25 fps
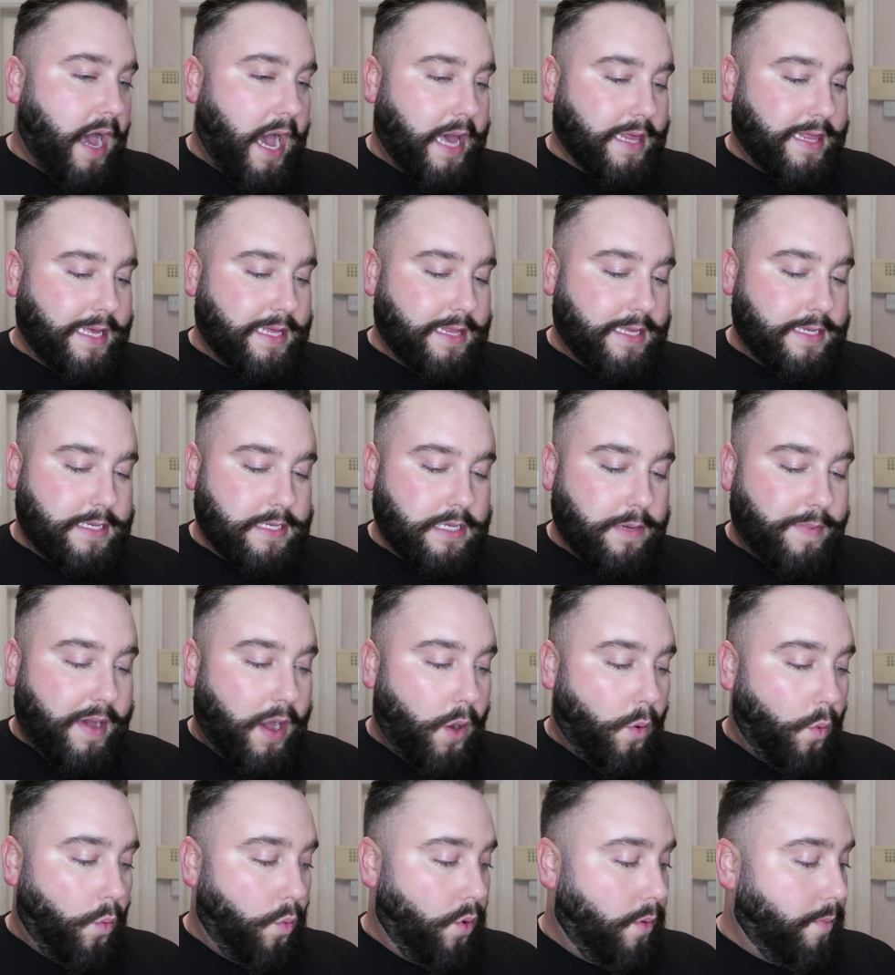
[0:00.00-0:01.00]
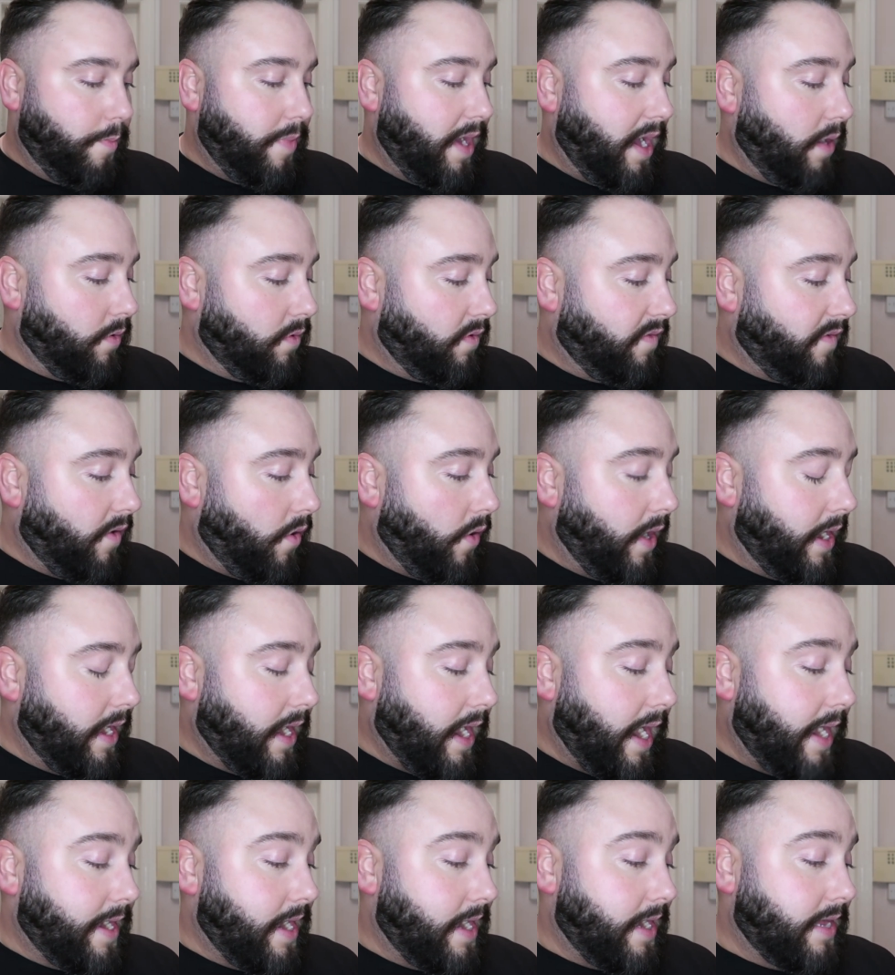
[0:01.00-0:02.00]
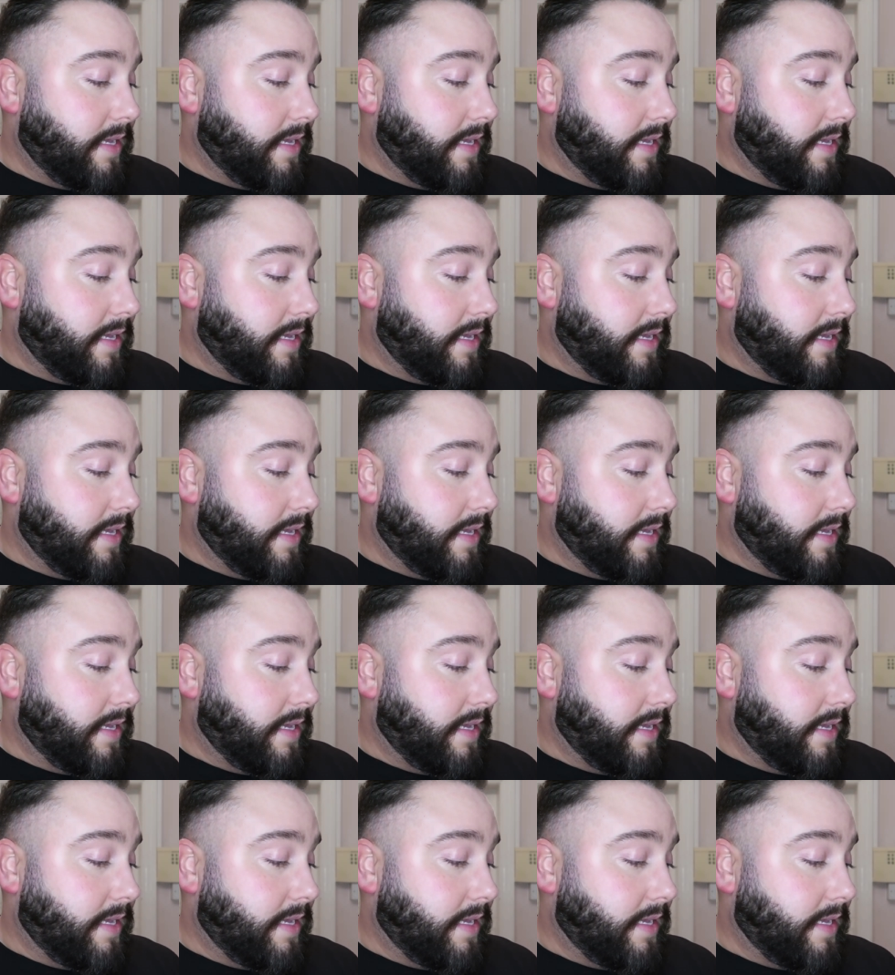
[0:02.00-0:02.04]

I think this is about one pound forty-nine,